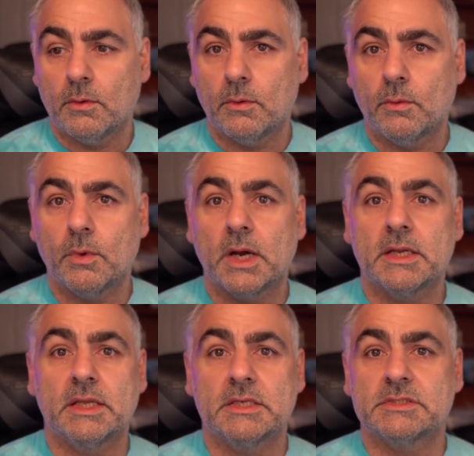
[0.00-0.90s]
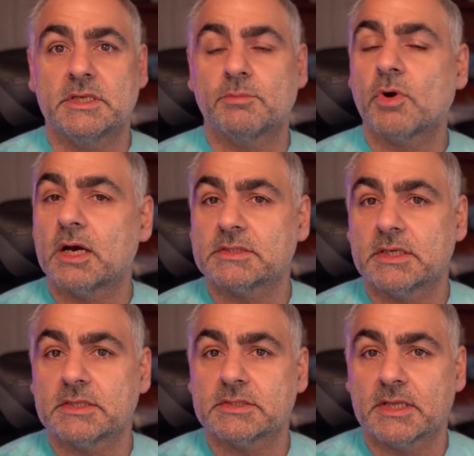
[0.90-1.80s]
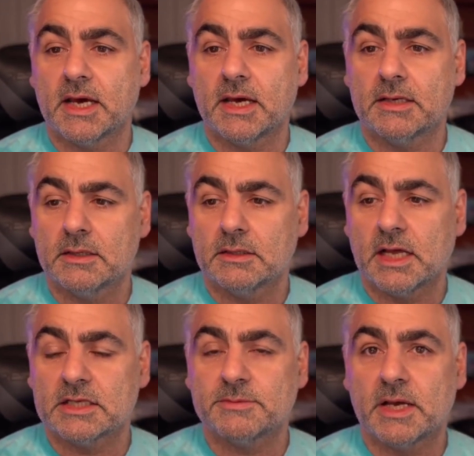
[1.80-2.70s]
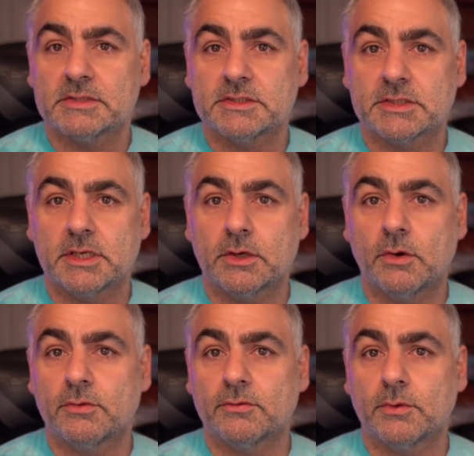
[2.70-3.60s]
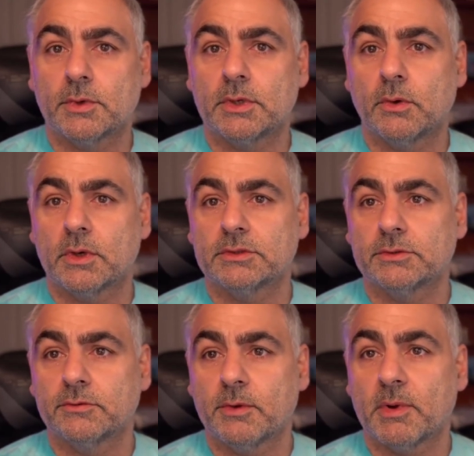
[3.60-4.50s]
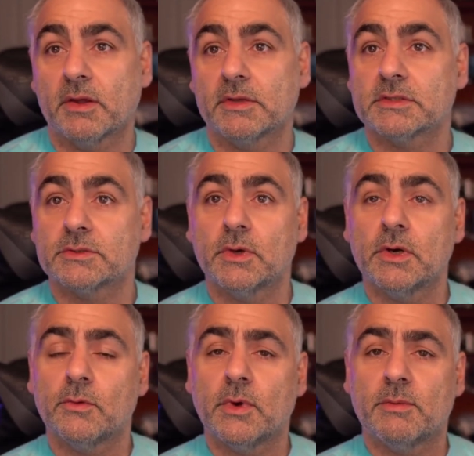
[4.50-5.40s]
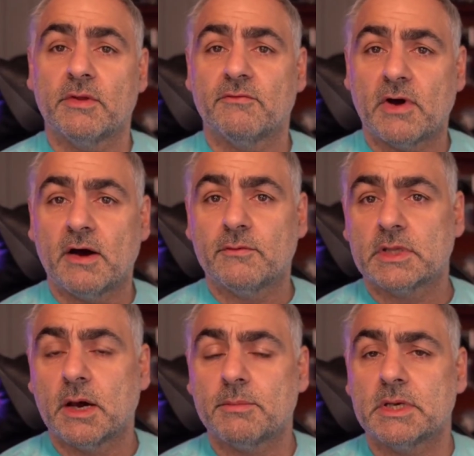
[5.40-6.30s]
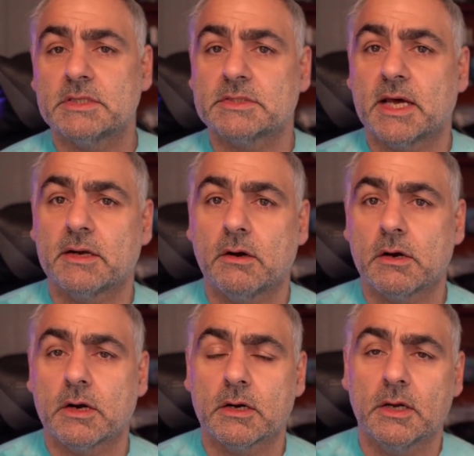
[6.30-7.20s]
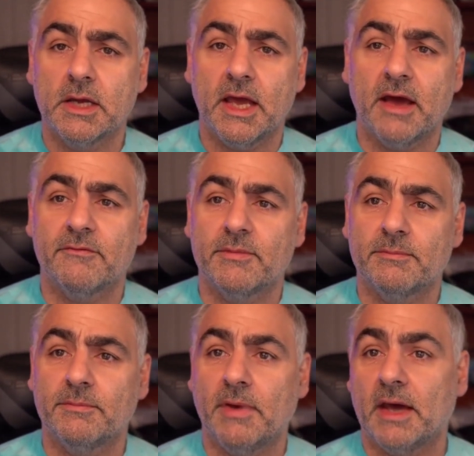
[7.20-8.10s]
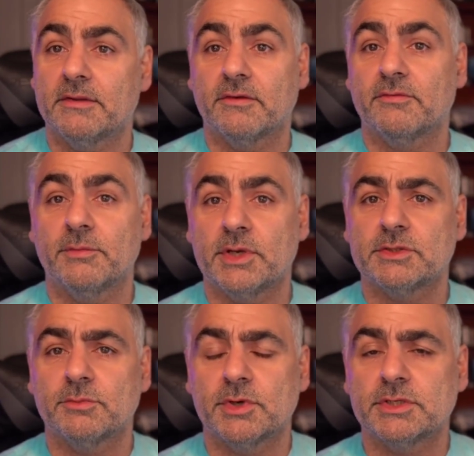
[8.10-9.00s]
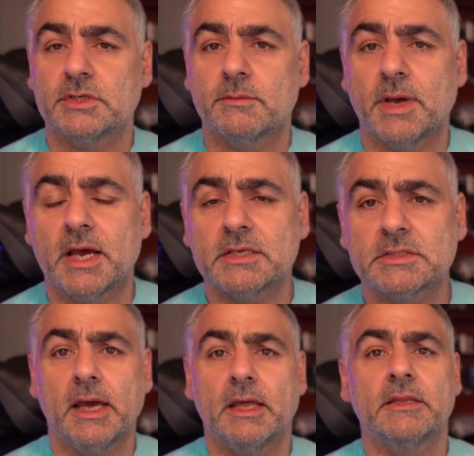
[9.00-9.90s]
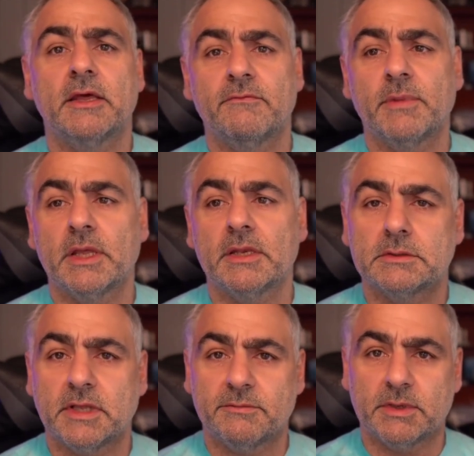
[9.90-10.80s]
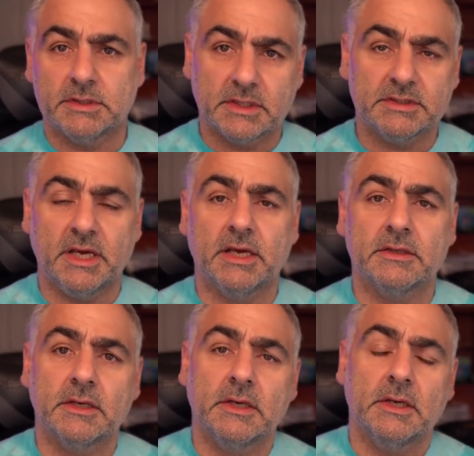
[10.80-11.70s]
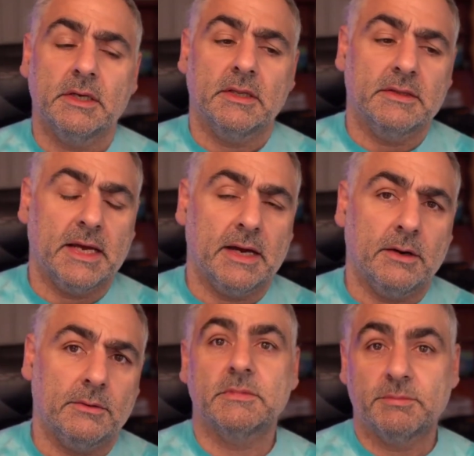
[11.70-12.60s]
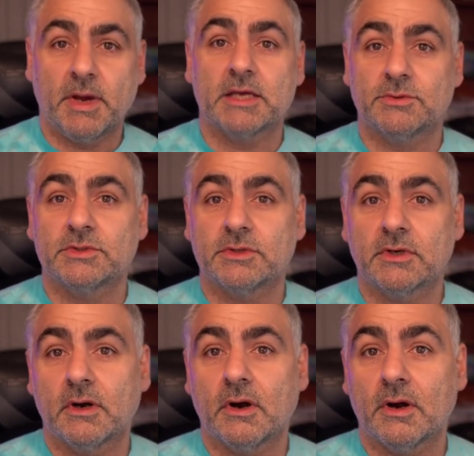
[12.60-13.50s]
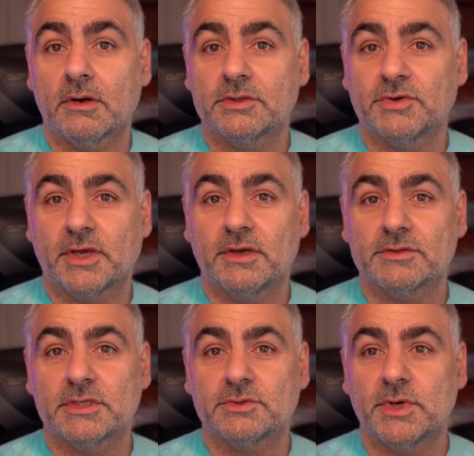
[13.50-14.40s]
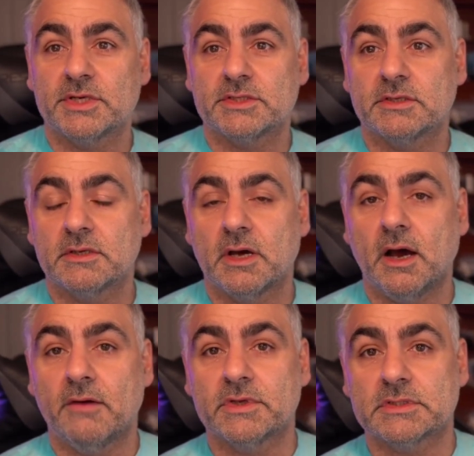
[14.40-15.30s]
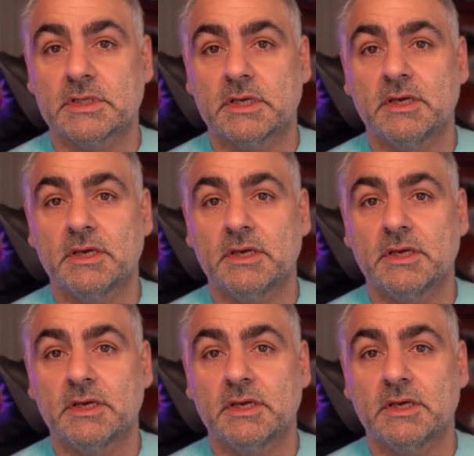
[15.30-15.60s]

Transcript: what is the process that LastPass is going to go through in order to repair this. We've been involved with companies that have had their information breached in the past, and they've been contained. Now, passwords are a trickier situation, obviously.